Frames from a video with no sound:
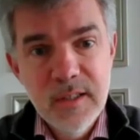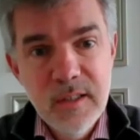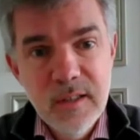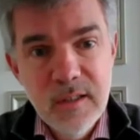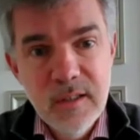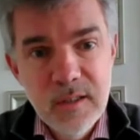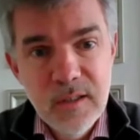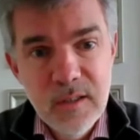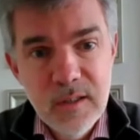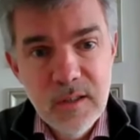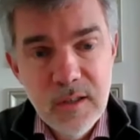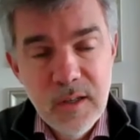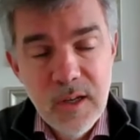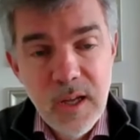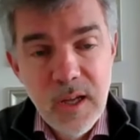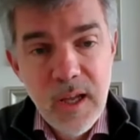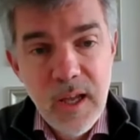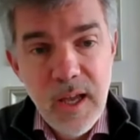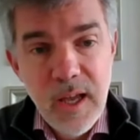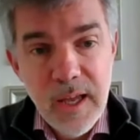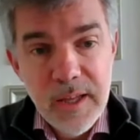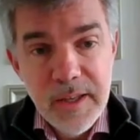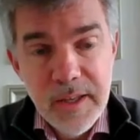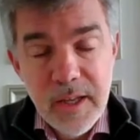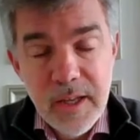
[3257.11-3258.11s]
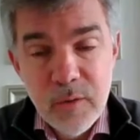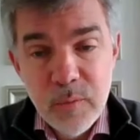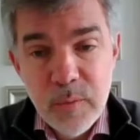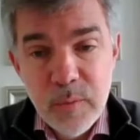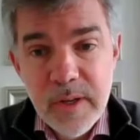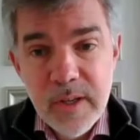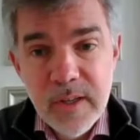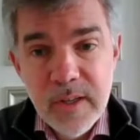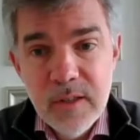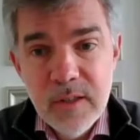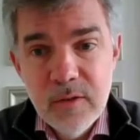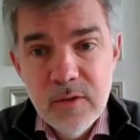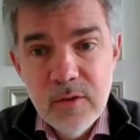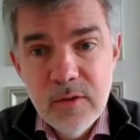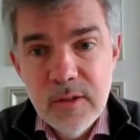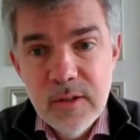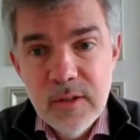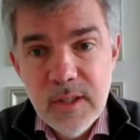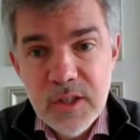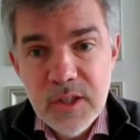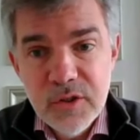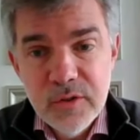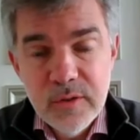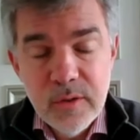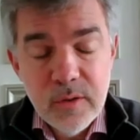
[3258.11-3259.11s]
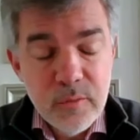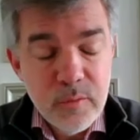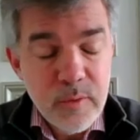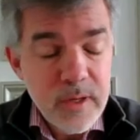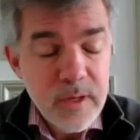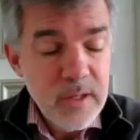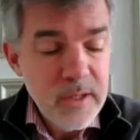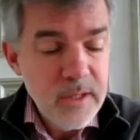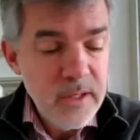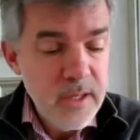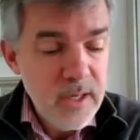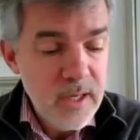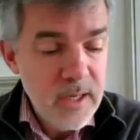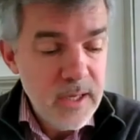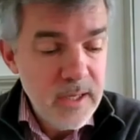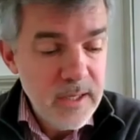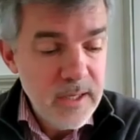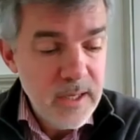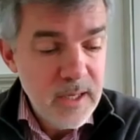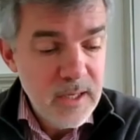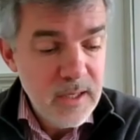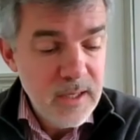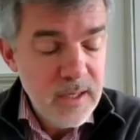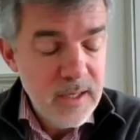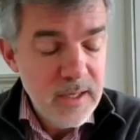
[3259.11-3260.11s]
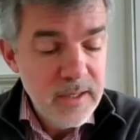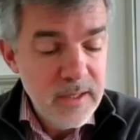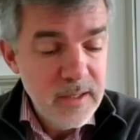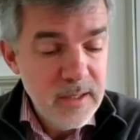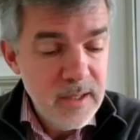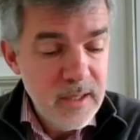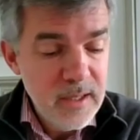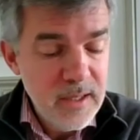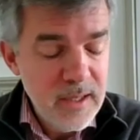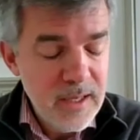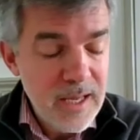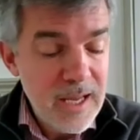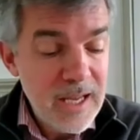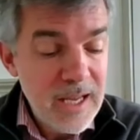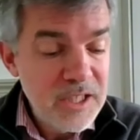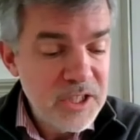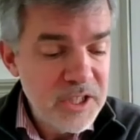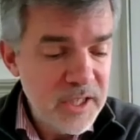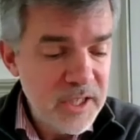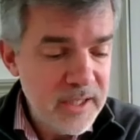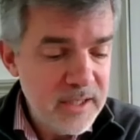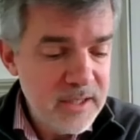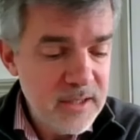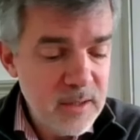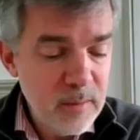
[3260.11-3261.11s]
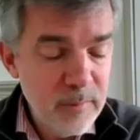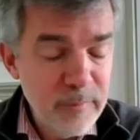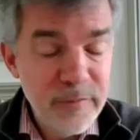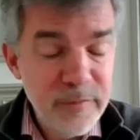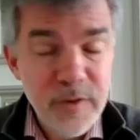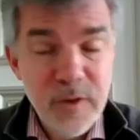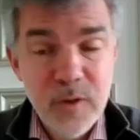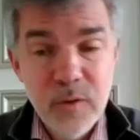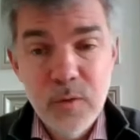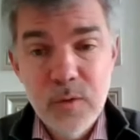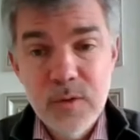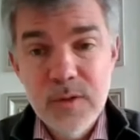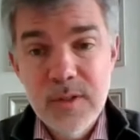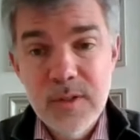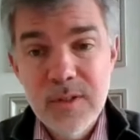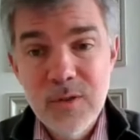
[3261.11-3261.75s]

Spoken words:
And regarding the National Rally, I checked some figures,